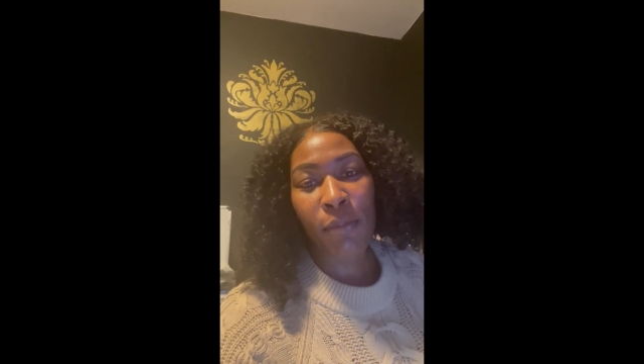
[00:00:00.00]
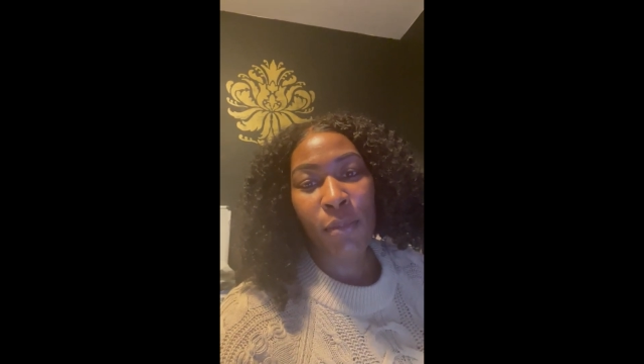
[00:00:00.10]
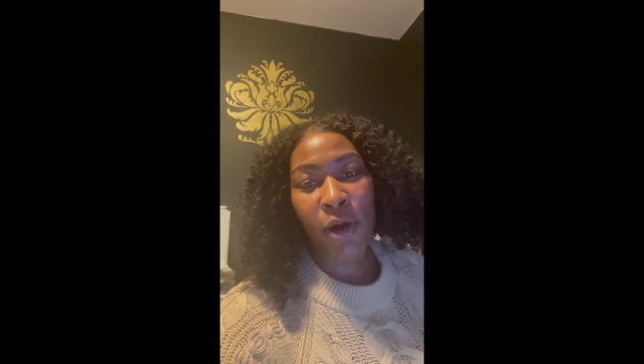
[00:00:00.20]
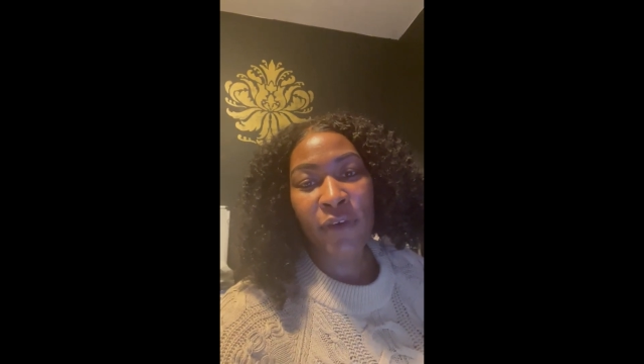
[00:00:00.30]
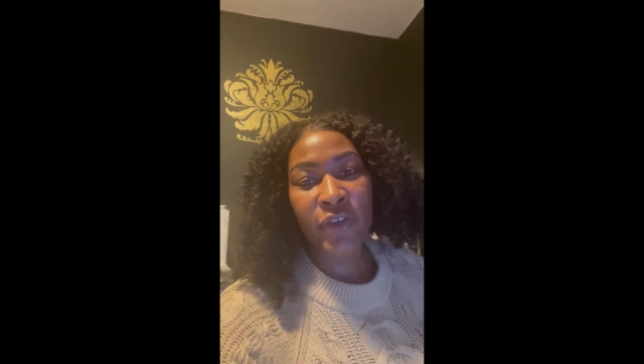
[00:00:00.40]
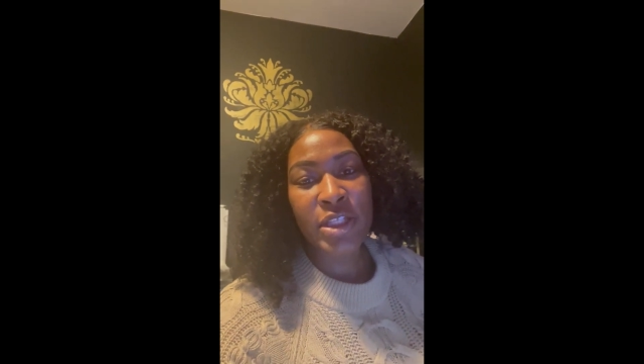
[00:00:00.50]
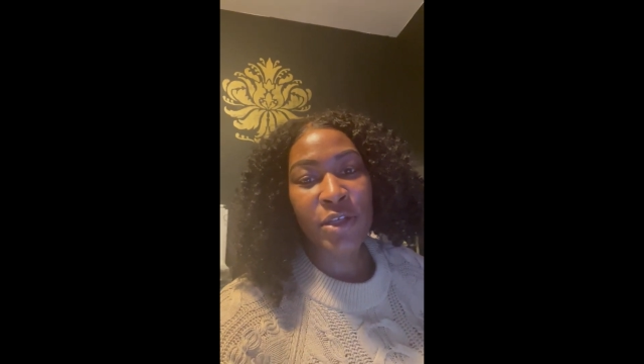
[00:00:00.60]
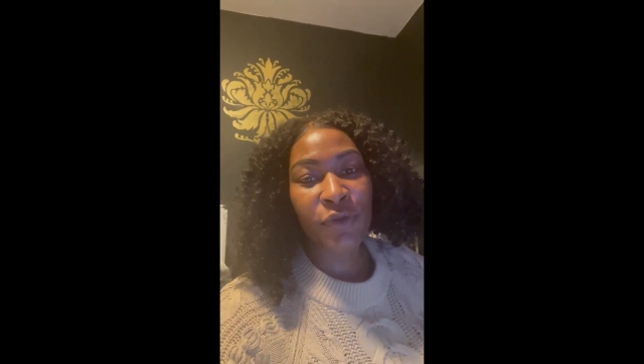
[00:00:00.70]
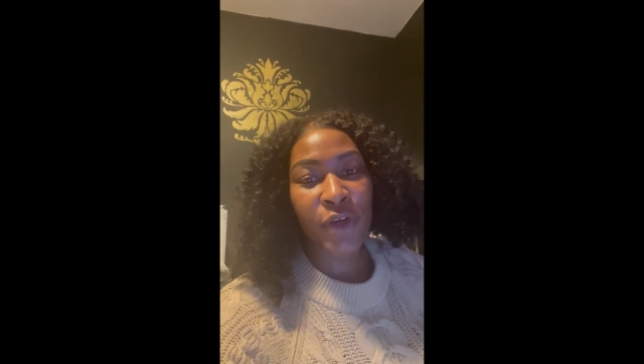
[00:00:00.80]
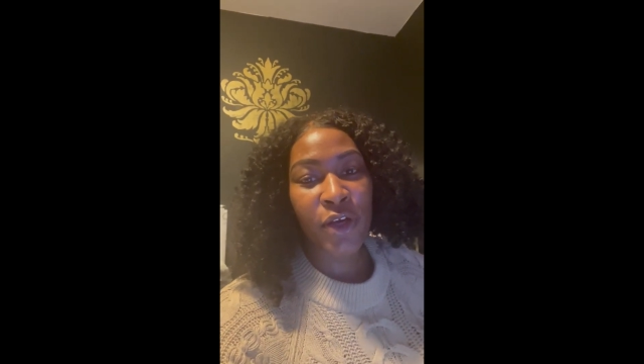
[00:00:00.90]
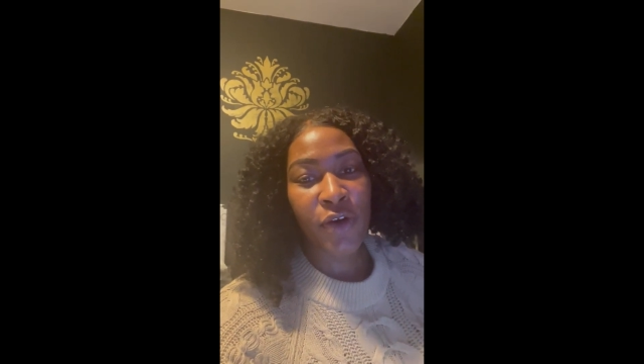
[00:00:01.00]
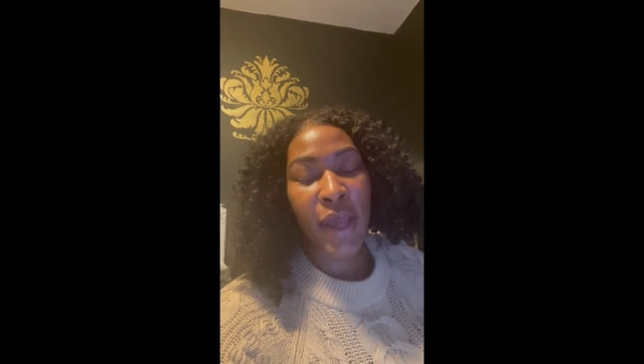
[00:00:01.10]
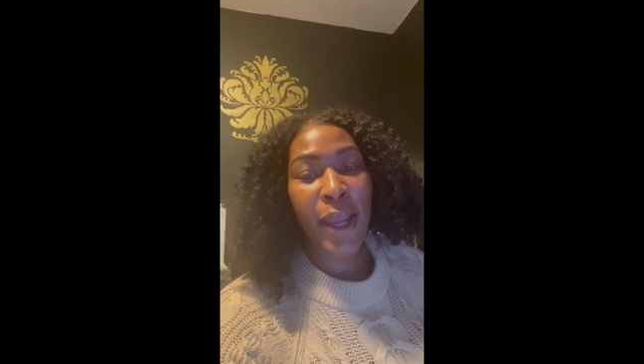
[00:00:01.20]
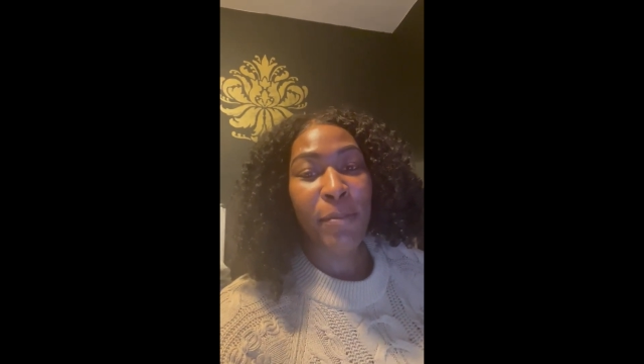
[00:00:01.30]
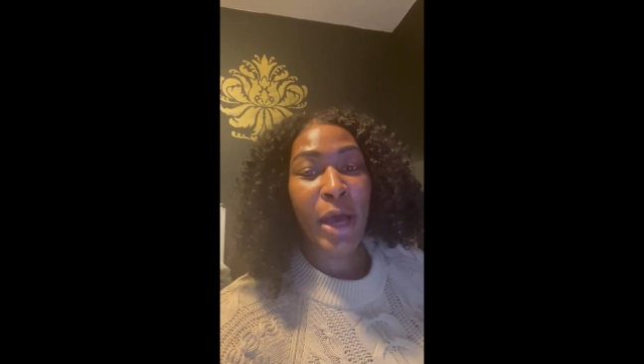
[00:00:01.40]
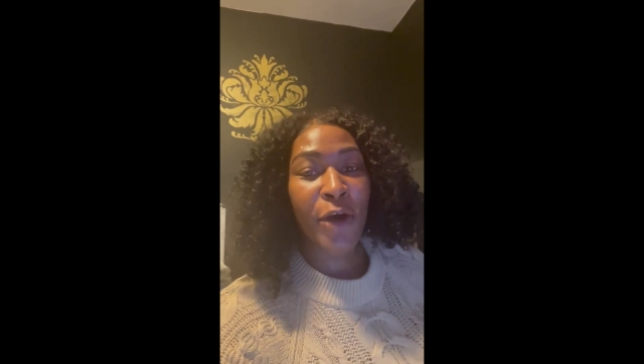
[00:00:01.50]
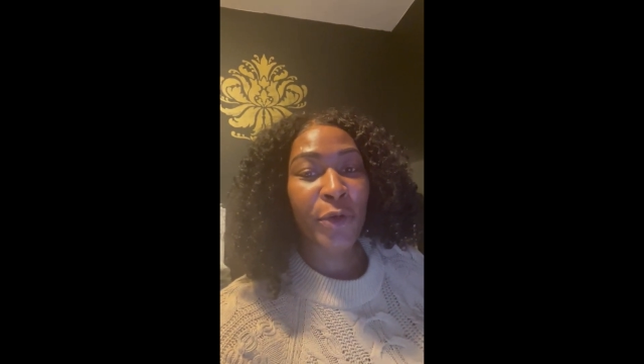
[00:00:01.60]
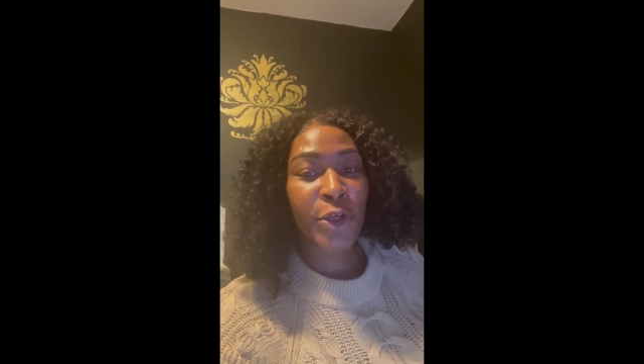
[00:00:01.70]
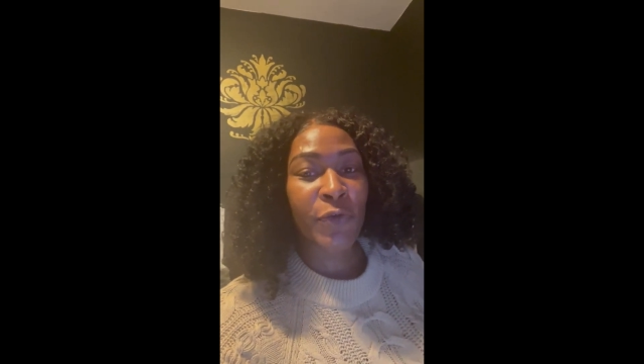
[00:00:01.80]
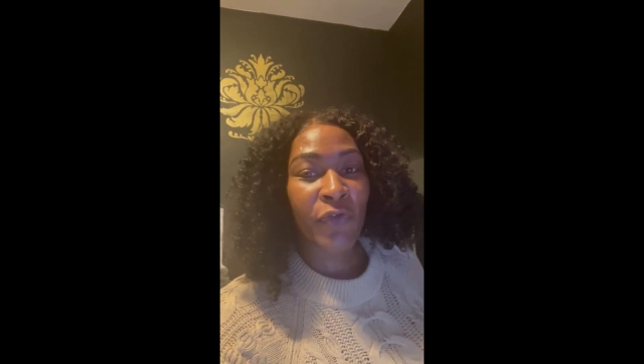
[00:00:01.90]
Marvin Terrell at
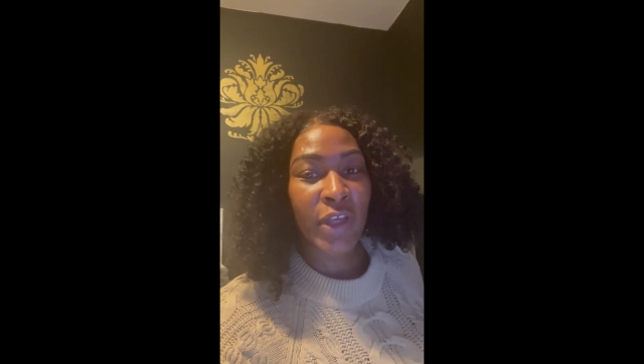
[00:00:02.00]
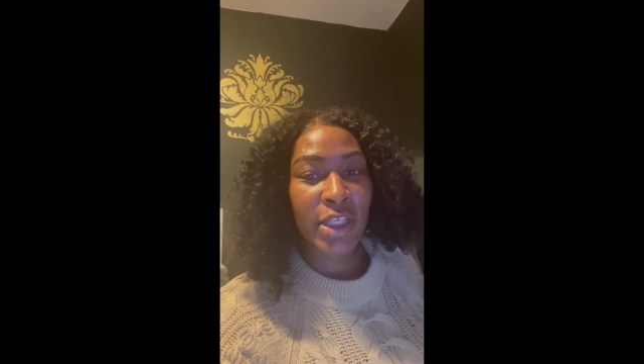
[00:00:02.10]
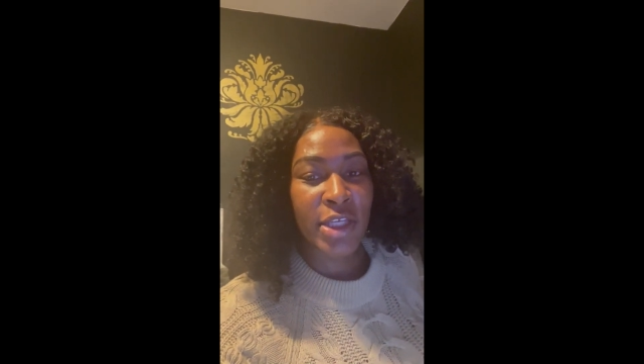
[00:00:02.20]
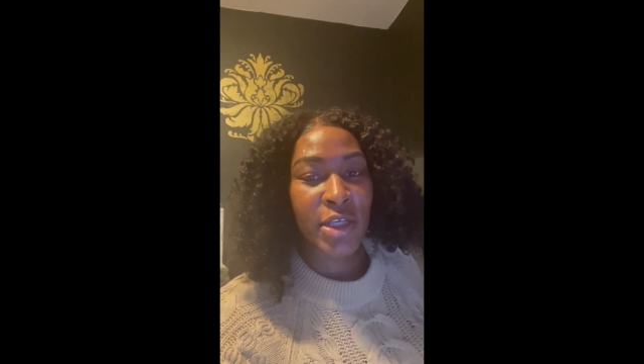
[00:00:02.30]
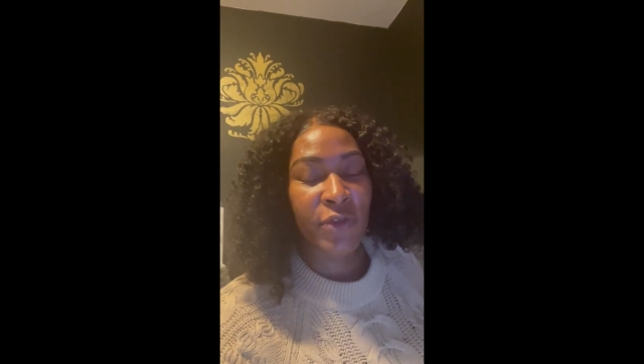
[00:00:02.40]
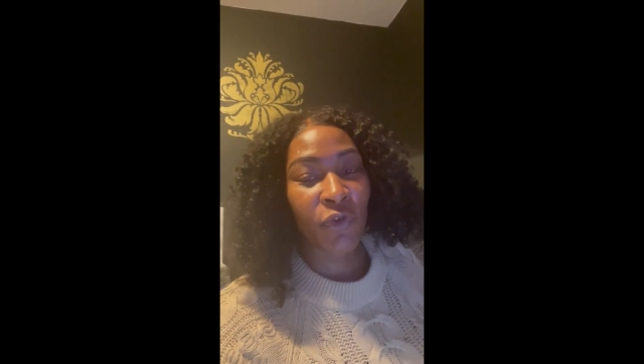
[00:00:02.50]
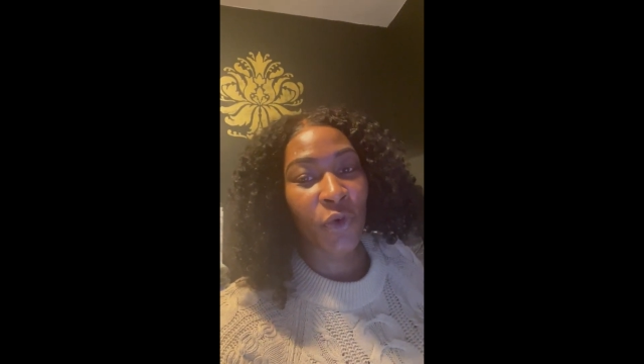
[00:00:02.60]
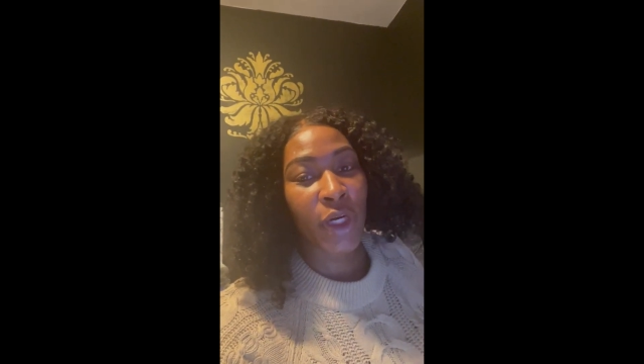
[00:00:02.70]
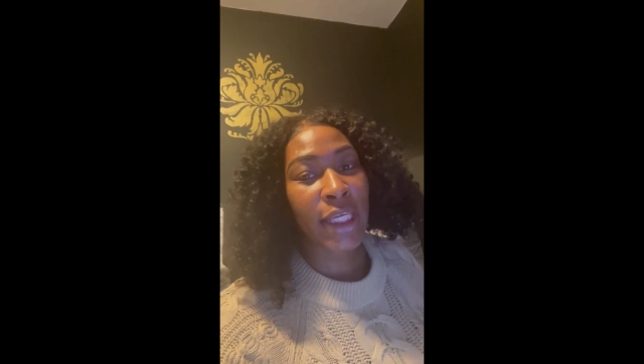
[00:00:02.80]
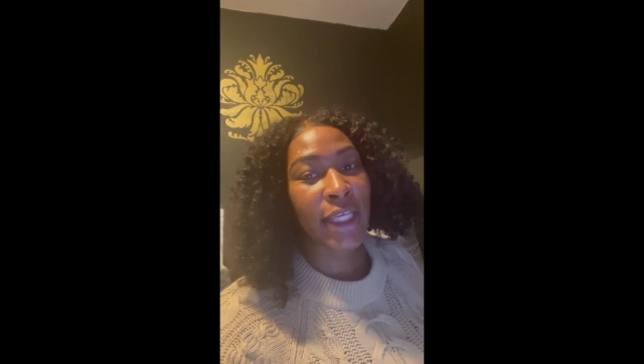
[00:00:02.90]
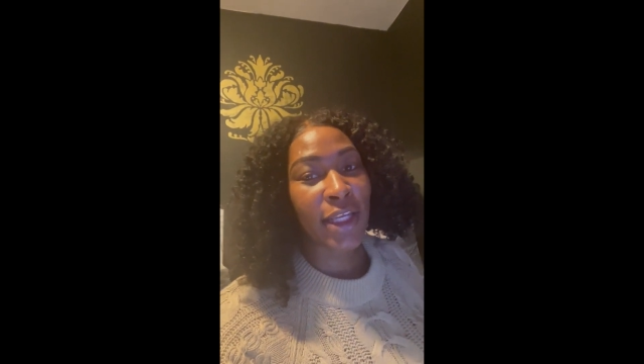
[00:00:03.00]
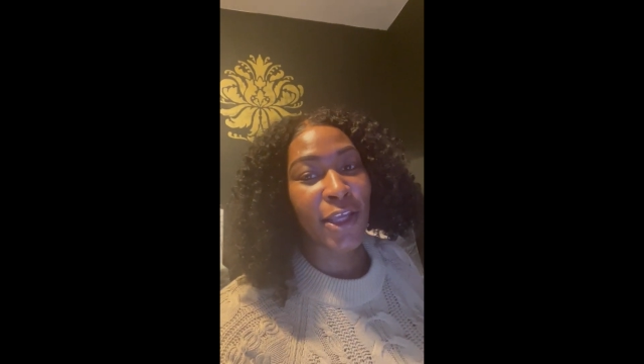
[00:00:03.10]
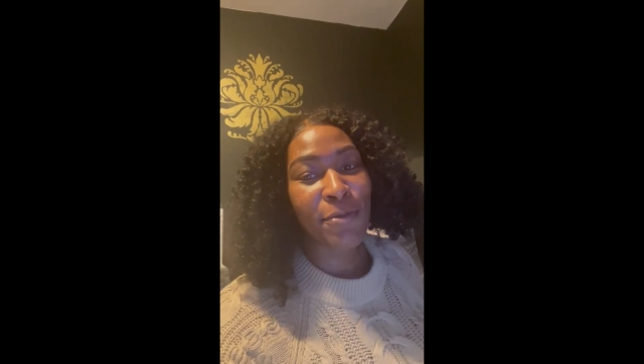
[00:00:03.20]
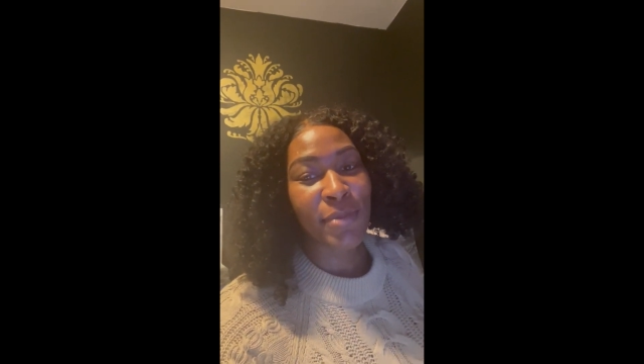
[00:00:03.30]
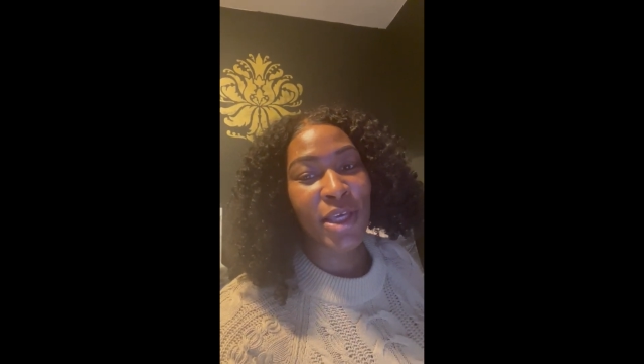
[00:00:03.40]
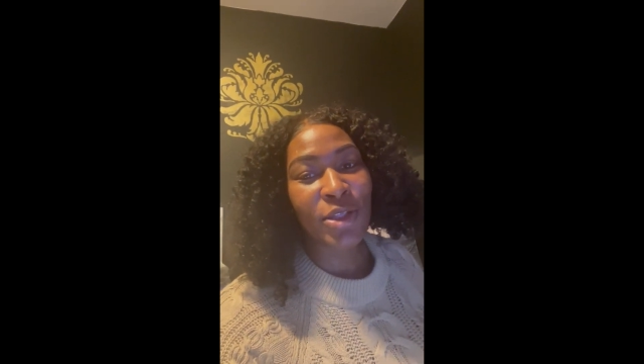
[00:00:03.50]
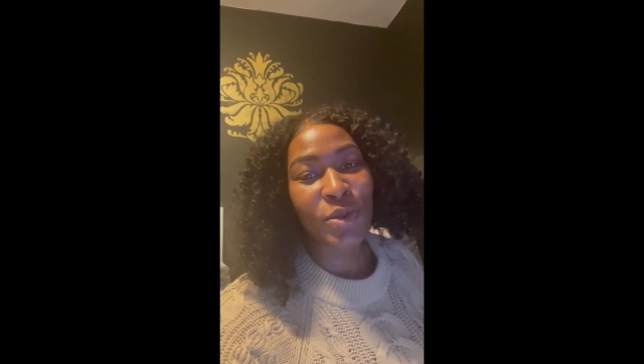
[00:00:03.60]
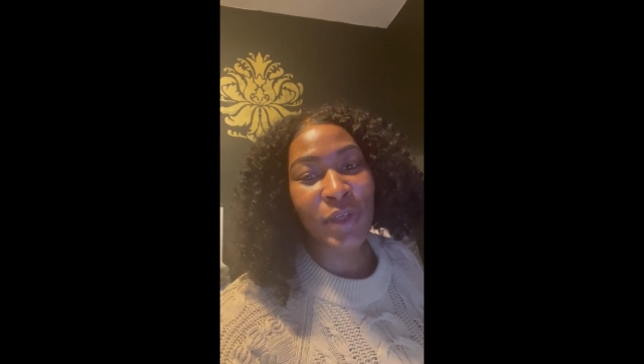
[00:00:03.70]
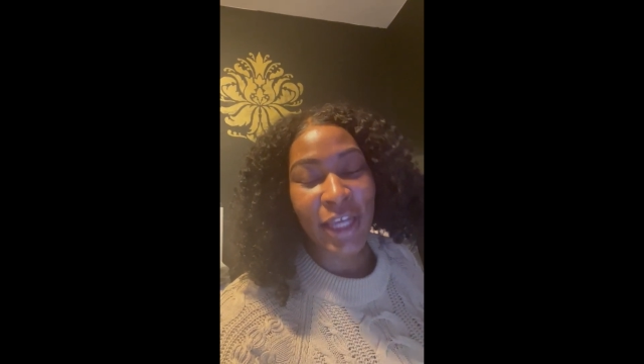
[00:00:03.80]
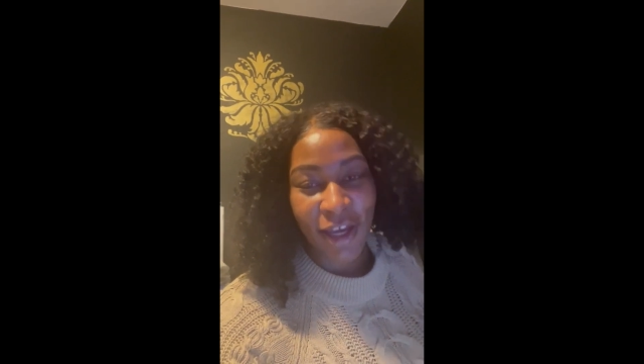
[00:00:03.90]
Power You Fitness for getting me
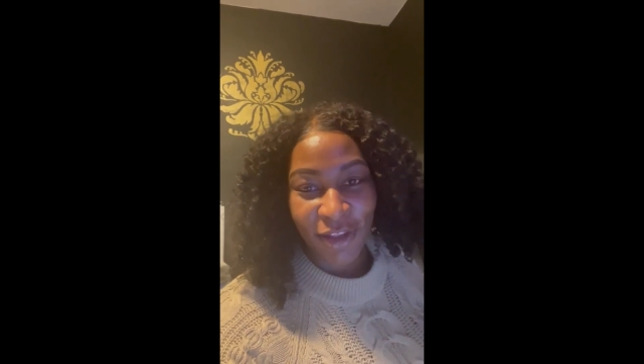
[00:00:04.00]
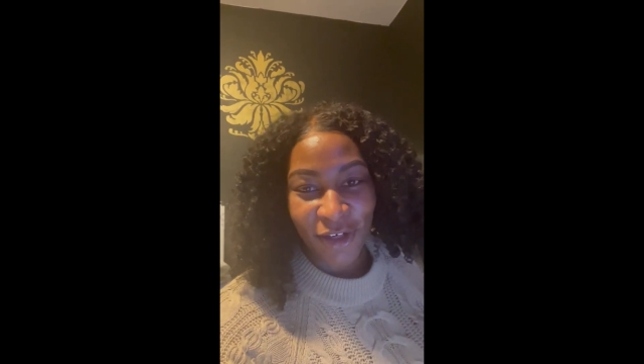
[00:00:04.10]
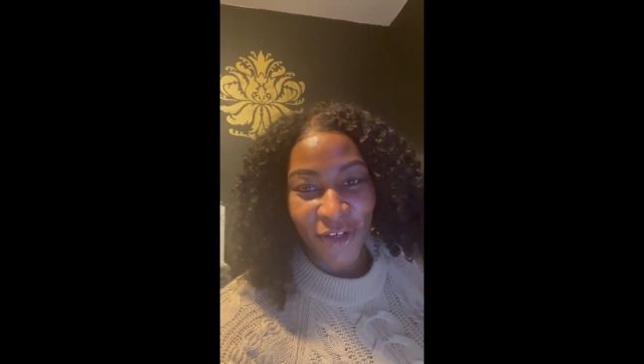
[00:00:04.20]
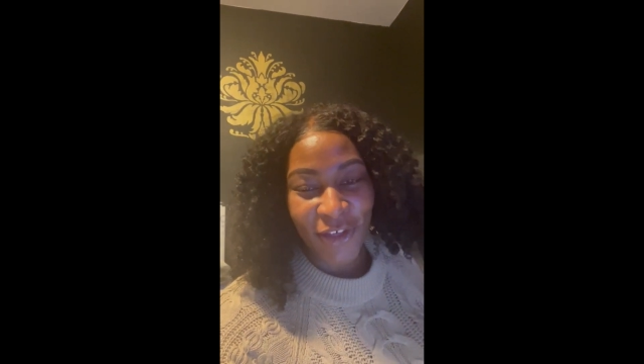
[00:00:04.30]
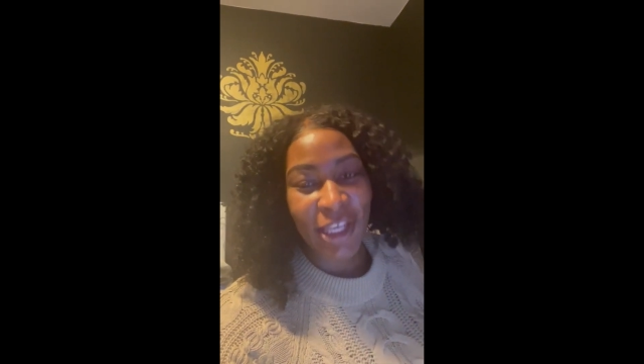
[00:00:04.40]
together,